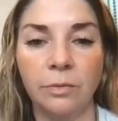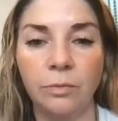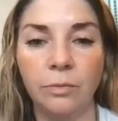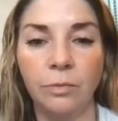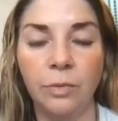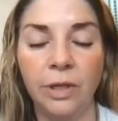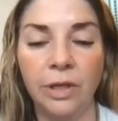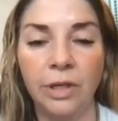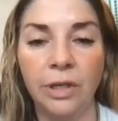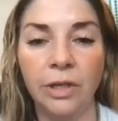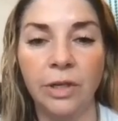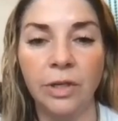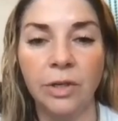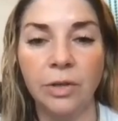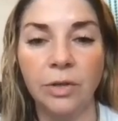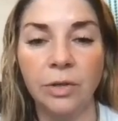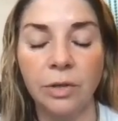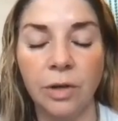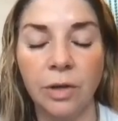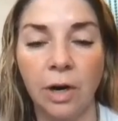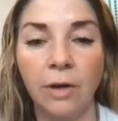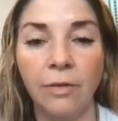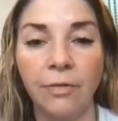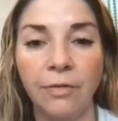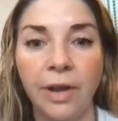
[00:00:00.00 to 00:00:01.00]
We
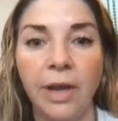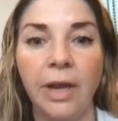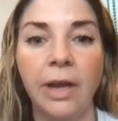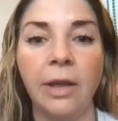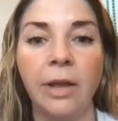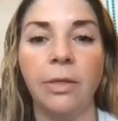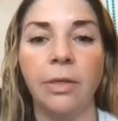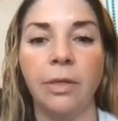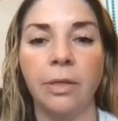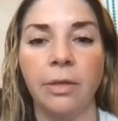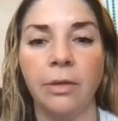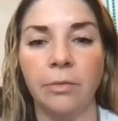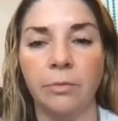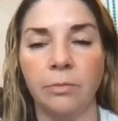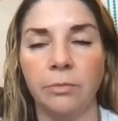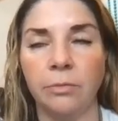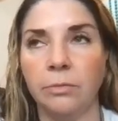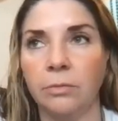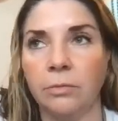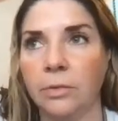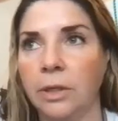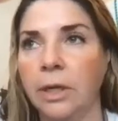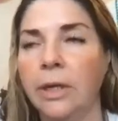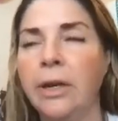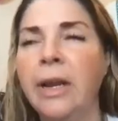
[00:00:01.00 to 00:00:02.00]
can, our faith,
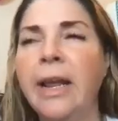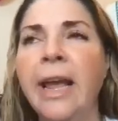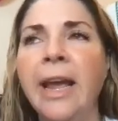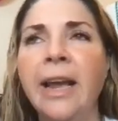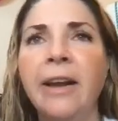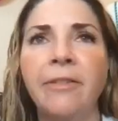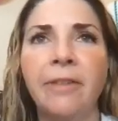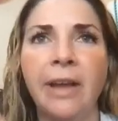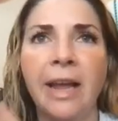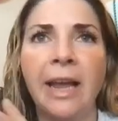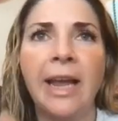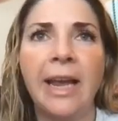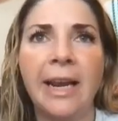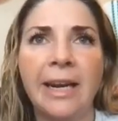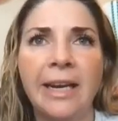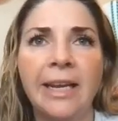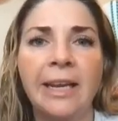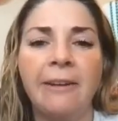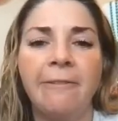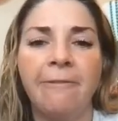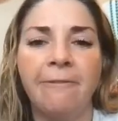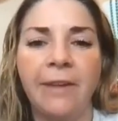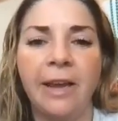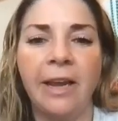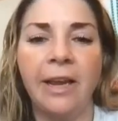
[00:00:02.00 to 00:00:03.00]
and, yeah. and
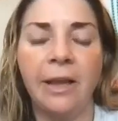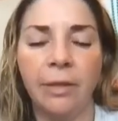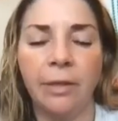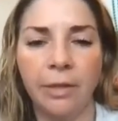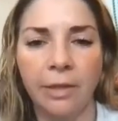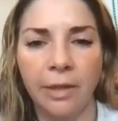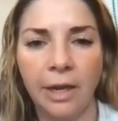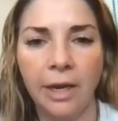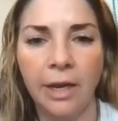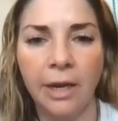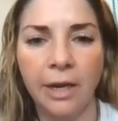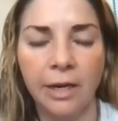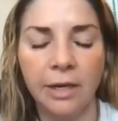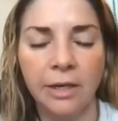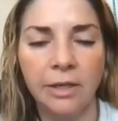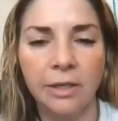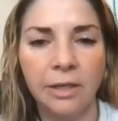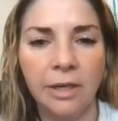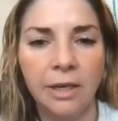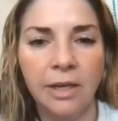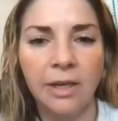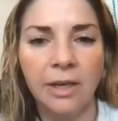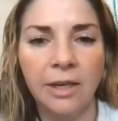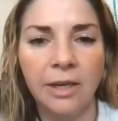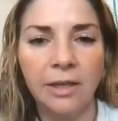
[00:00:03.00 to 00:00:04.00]
in faith and
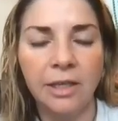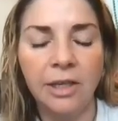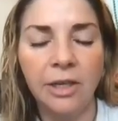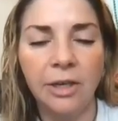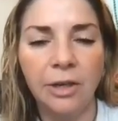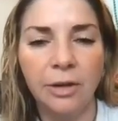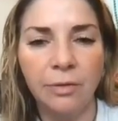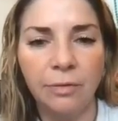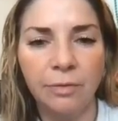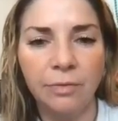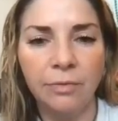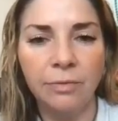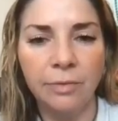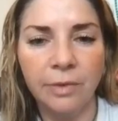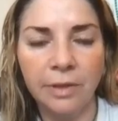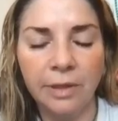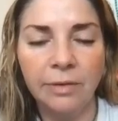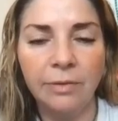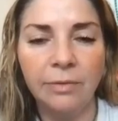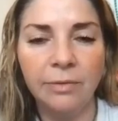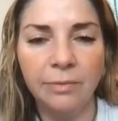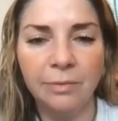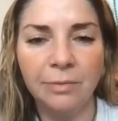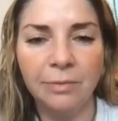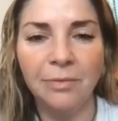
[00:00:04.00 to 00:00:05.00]
you know
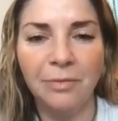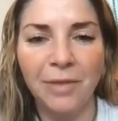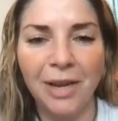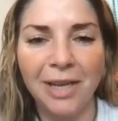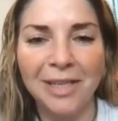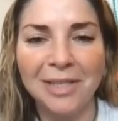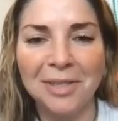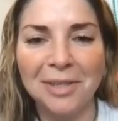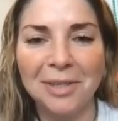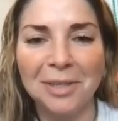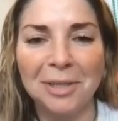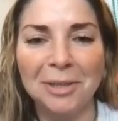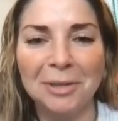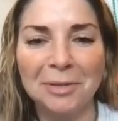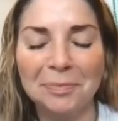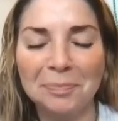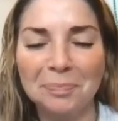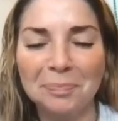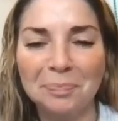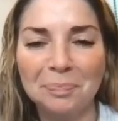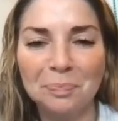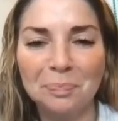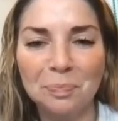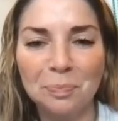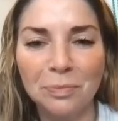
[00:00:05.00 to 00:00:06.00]
vesta
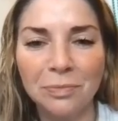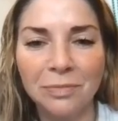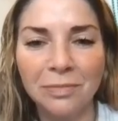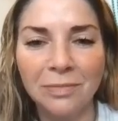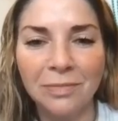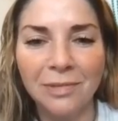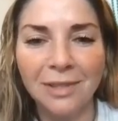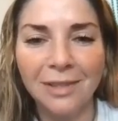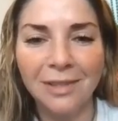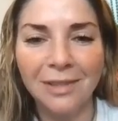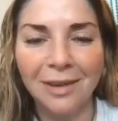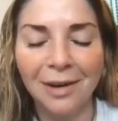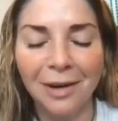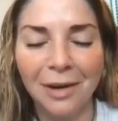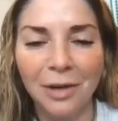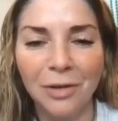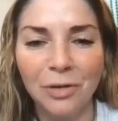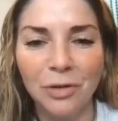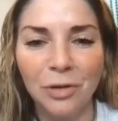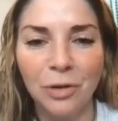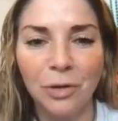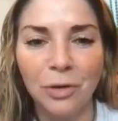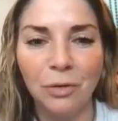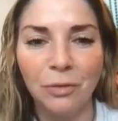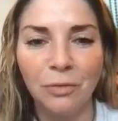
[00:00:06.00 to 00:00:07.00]
our
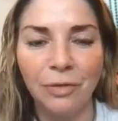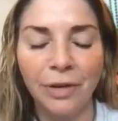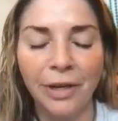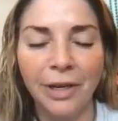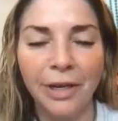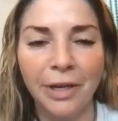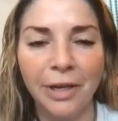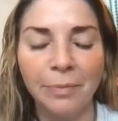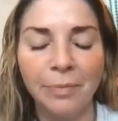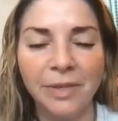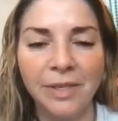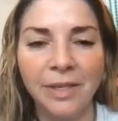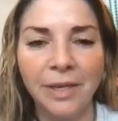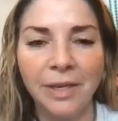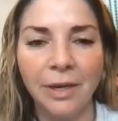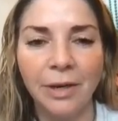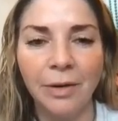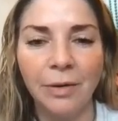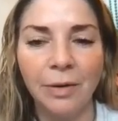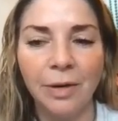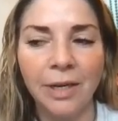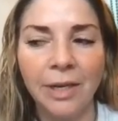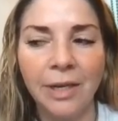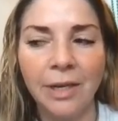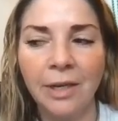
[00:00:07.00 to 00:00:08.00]
eternal flame
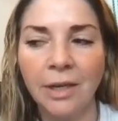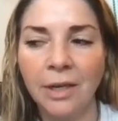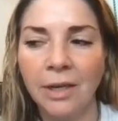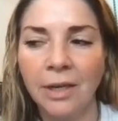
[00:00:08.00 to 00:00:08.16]
so